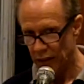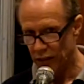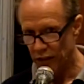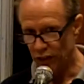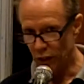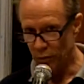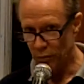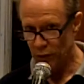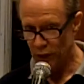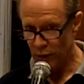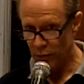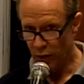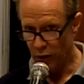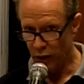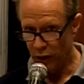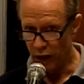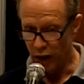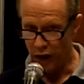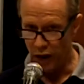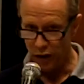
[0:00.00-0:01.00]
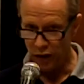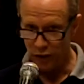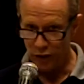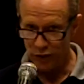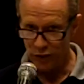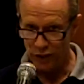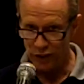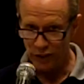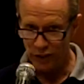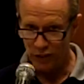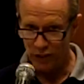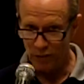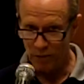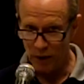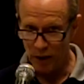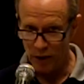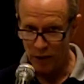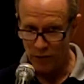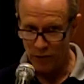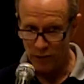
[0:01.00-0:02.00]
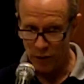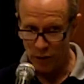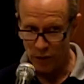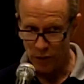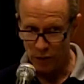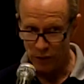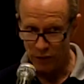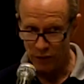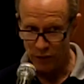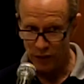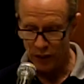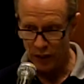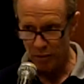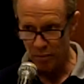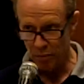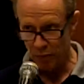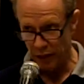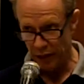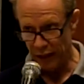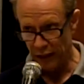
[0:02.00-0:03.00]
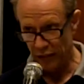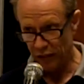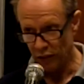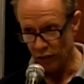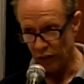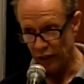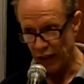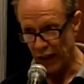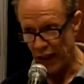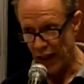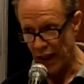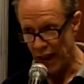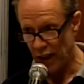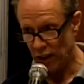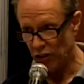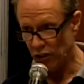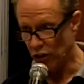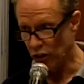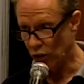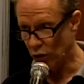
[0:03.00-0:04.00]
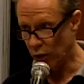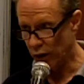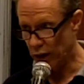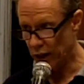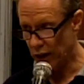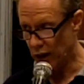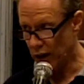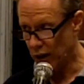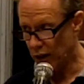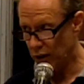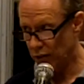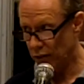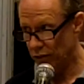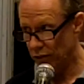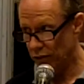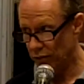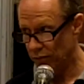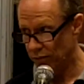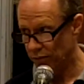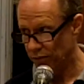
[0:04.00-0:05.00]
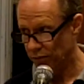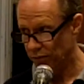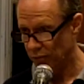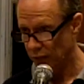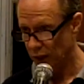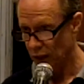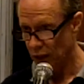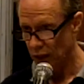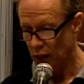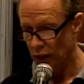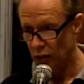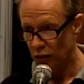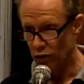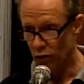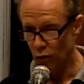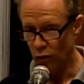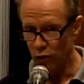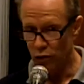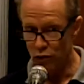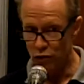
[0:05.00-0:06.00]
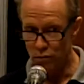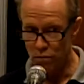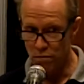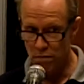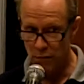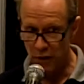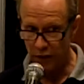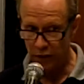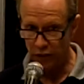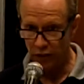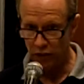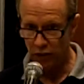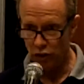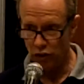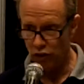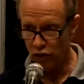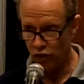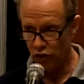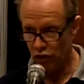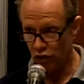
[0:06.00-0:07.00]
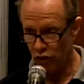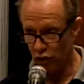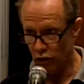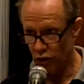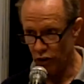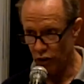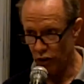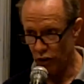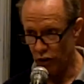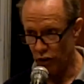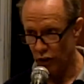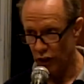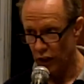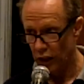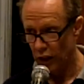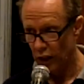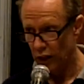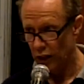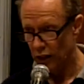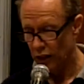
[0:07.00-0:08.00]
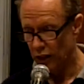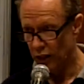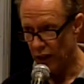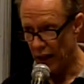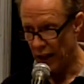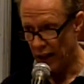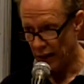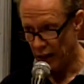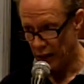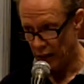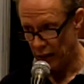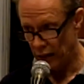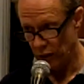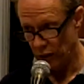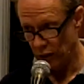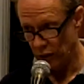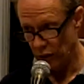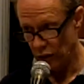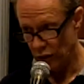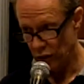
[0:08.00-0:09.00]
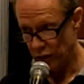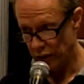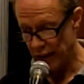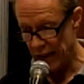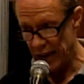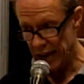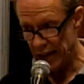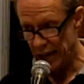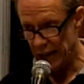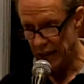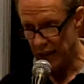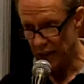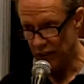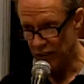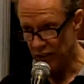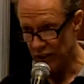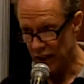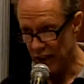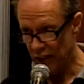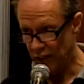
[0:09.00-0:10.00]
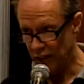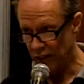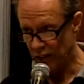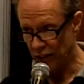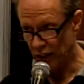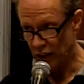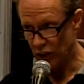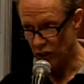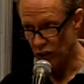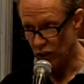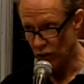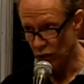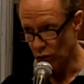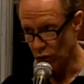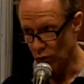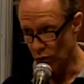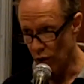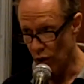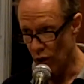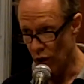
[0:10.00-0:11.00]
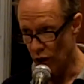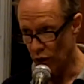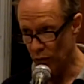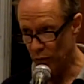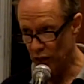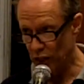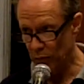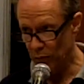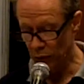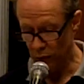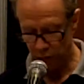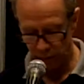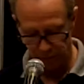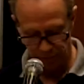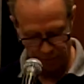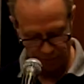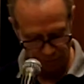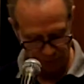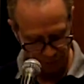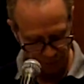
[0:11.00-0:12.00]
Some people are using smartphones in place of cash and credit cards, so you must ensure that your data is not sent to the wrong people.